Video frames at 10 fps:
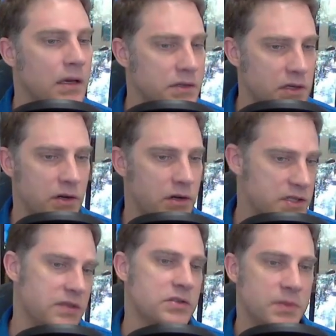So notice
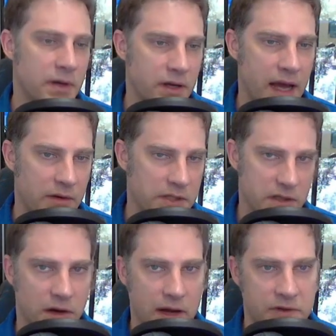that there's 3 other categories
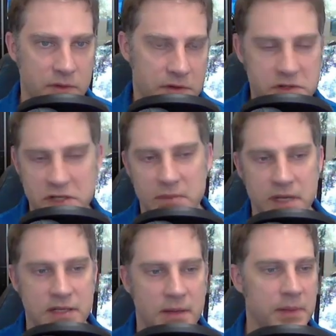that don't have to do with your
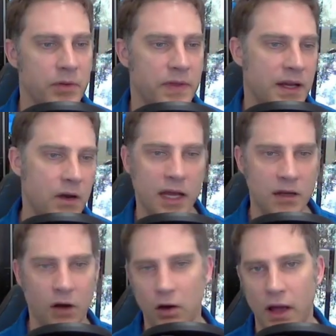GMB. Some people think,
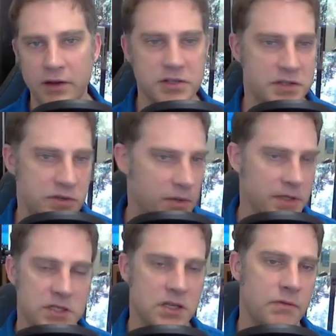okay, you just do a
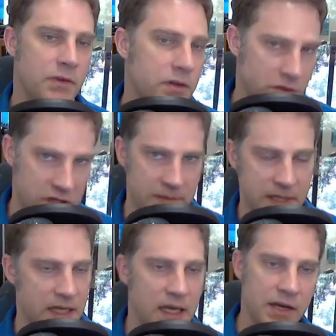bunch of stuff on your
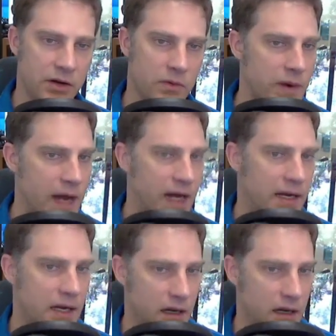GMB and you're going to rank.